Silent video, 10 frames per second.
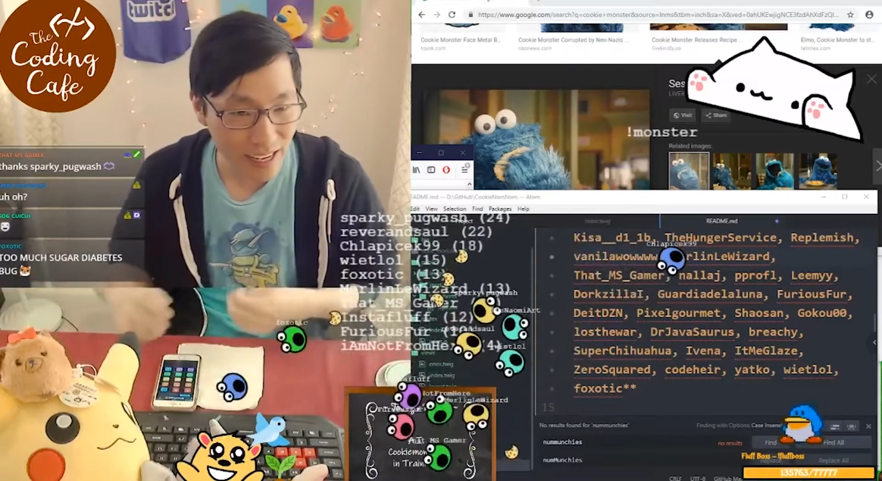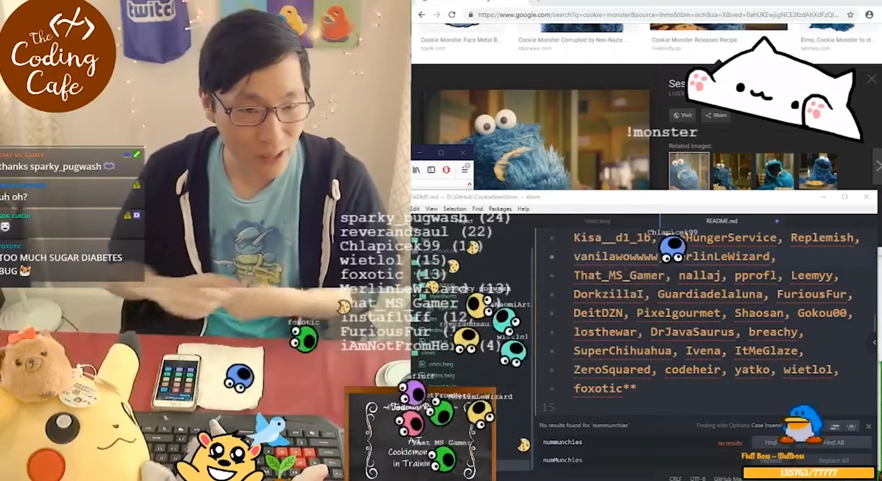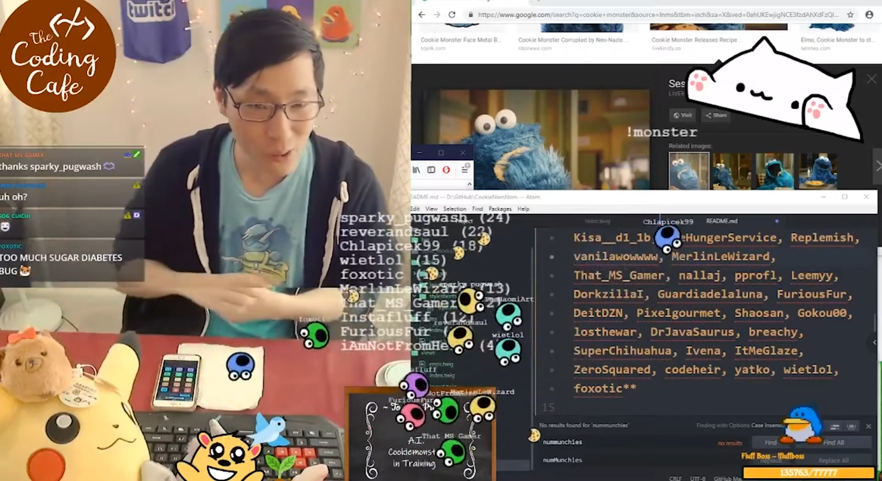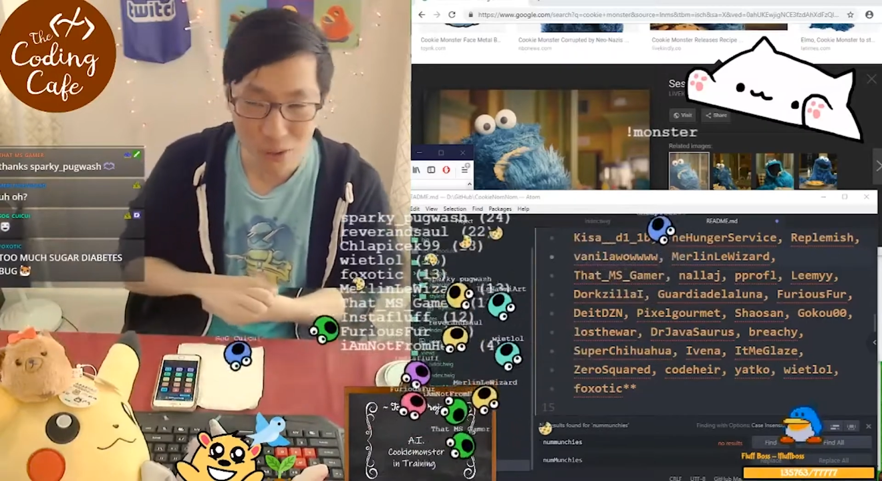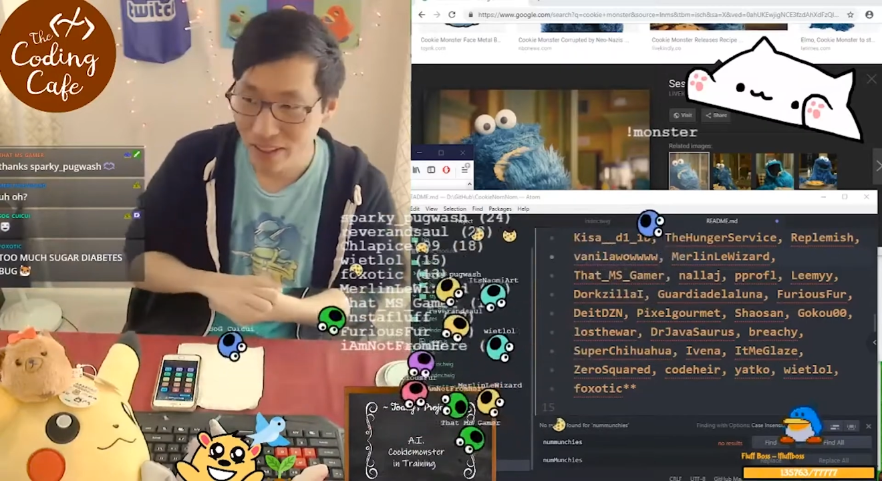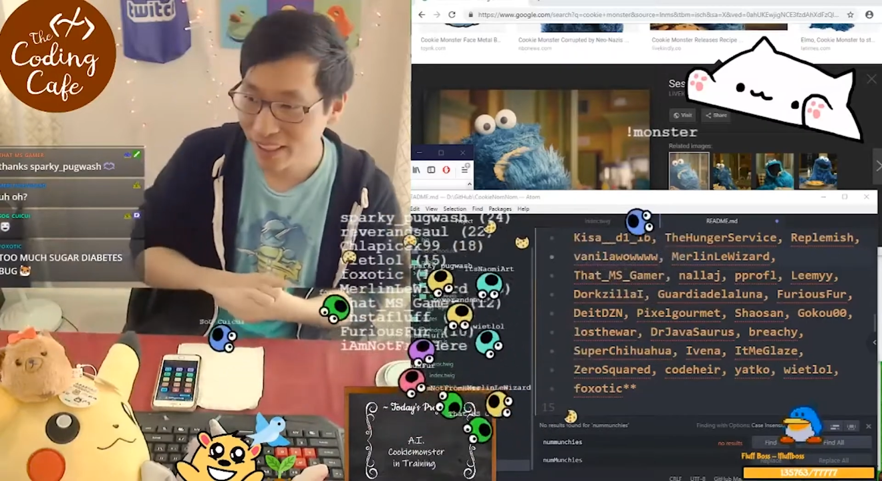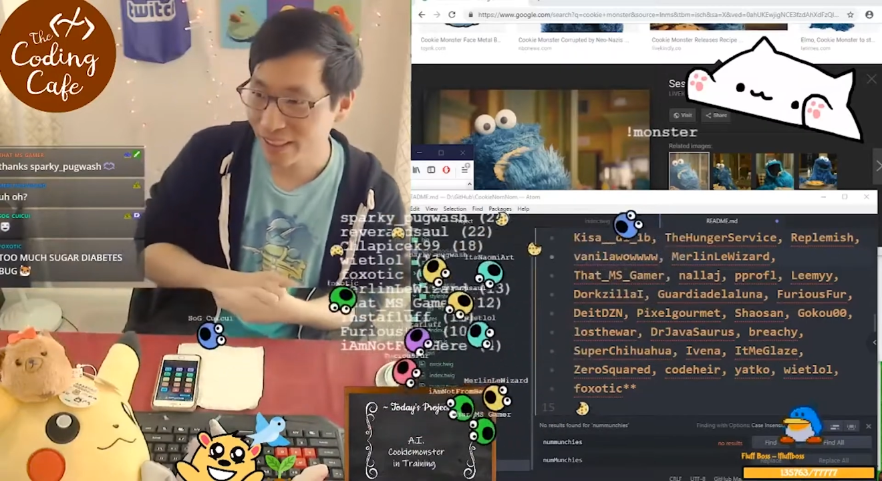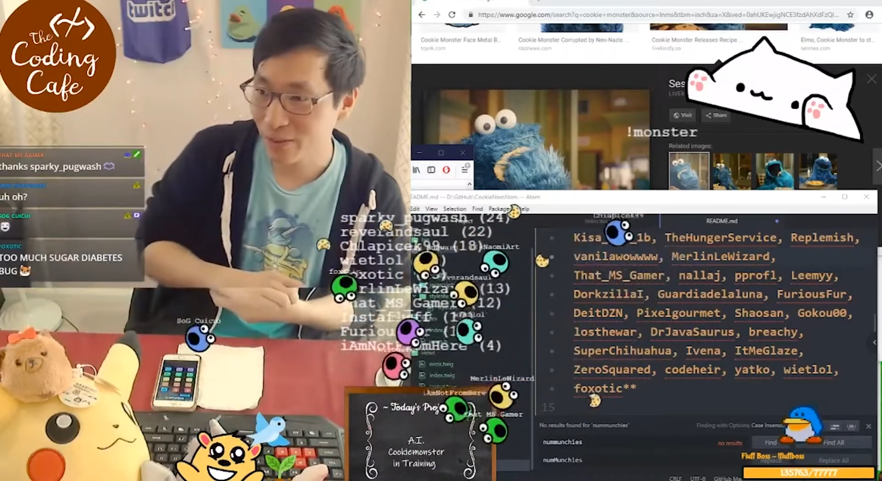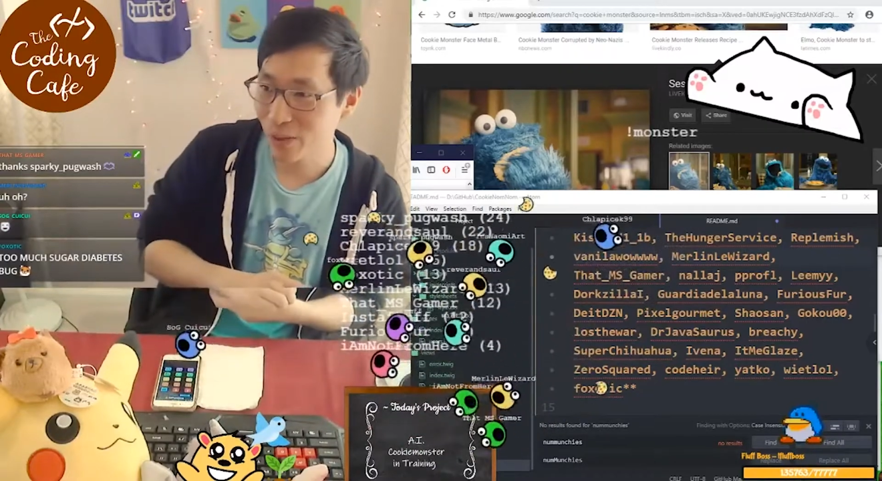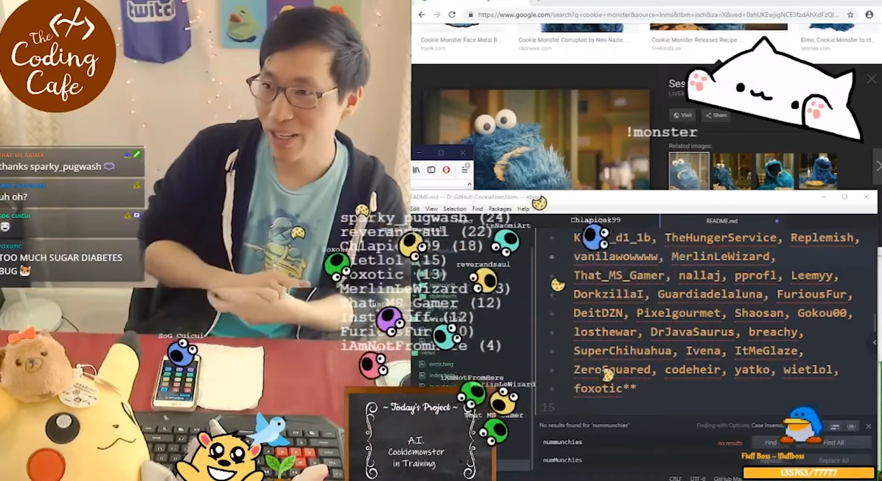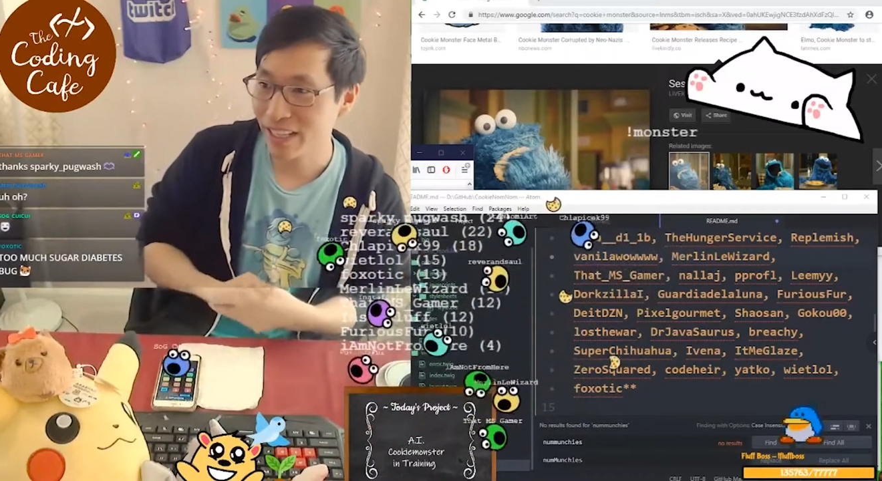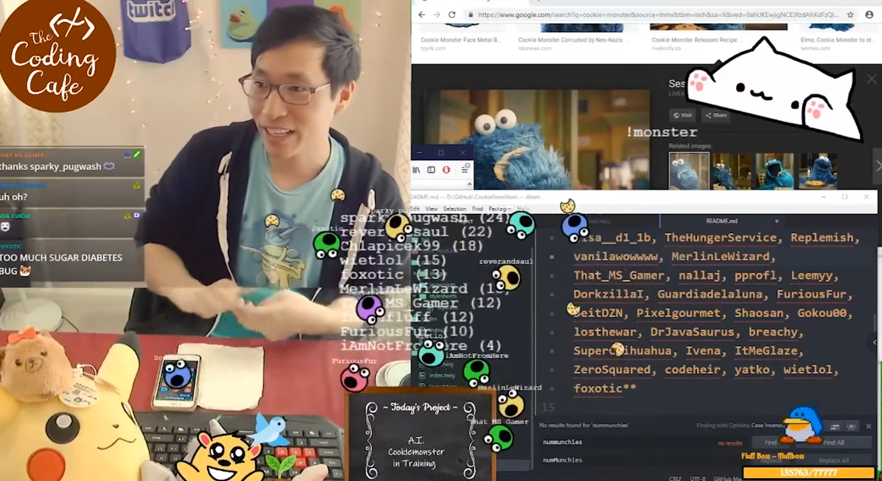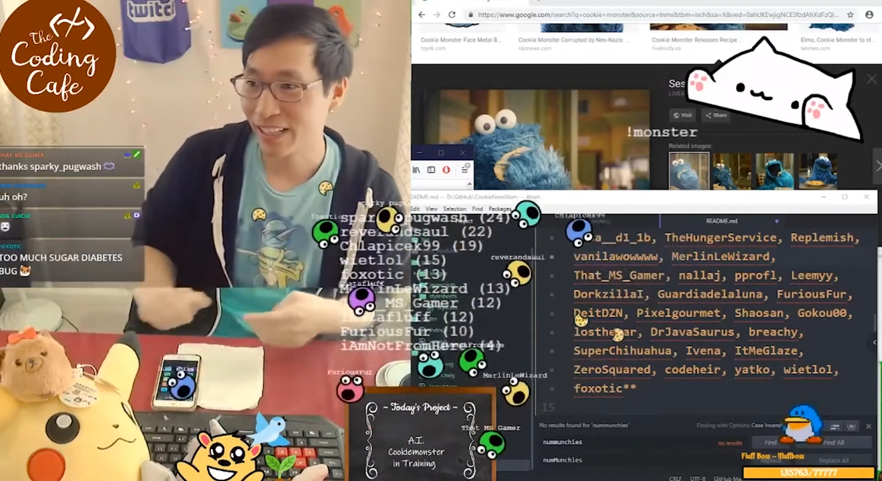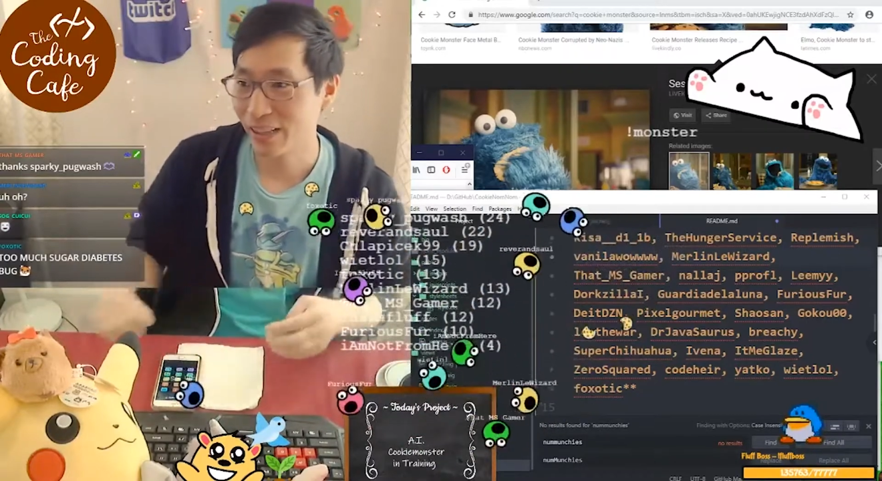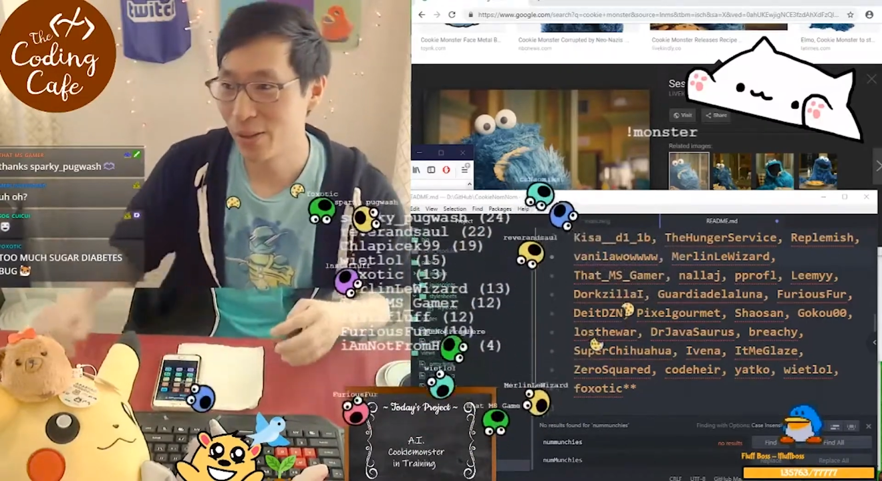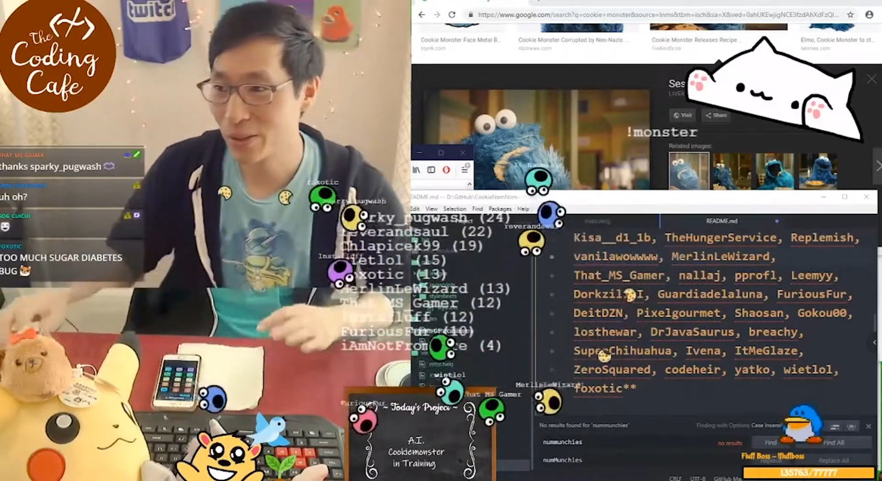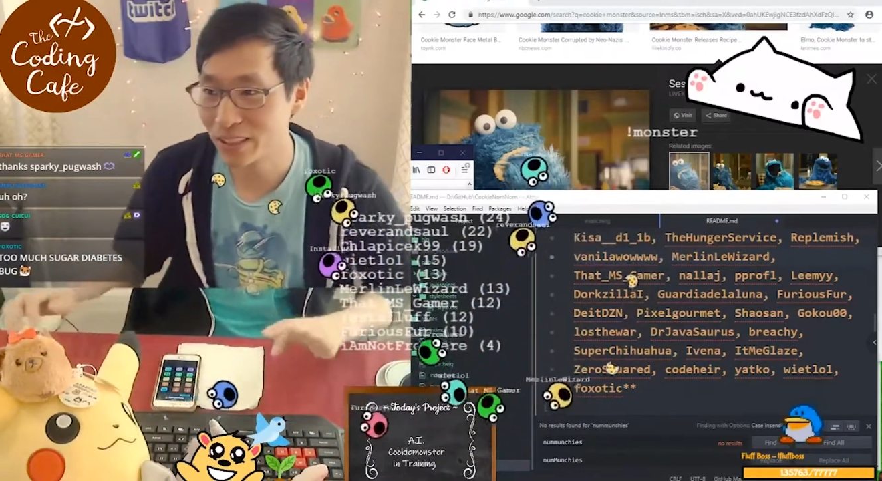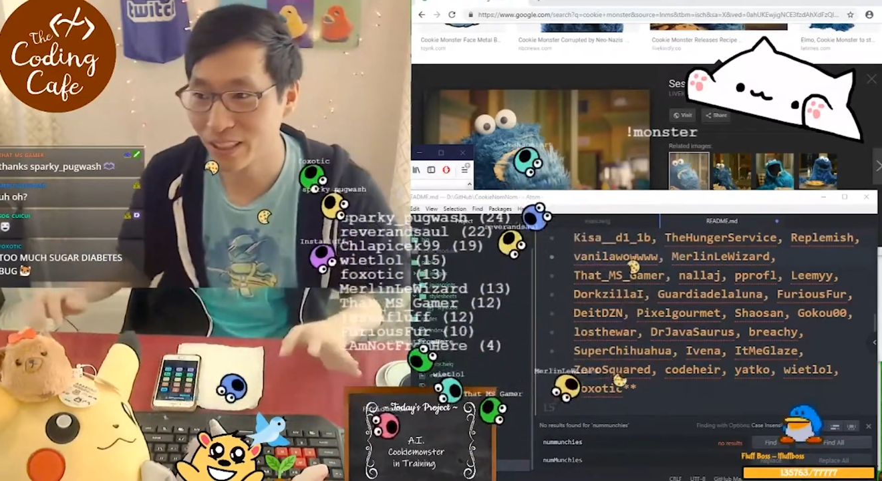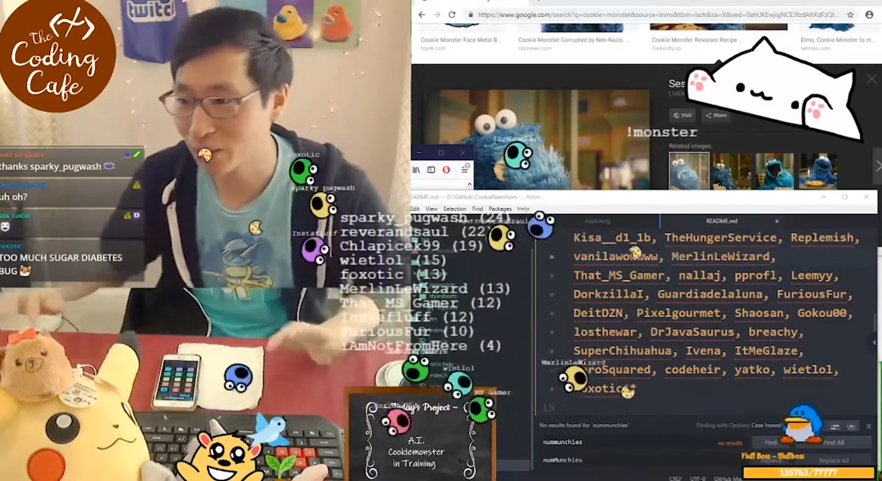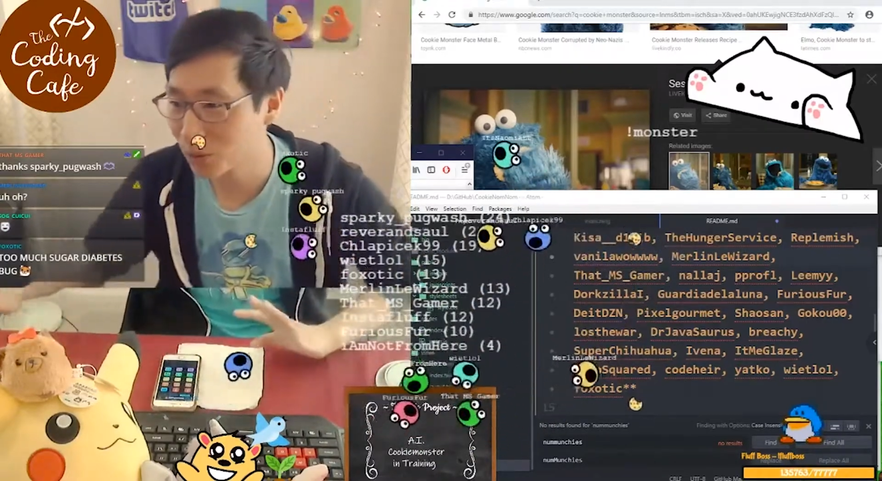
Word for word: Who's gonna win? Who's the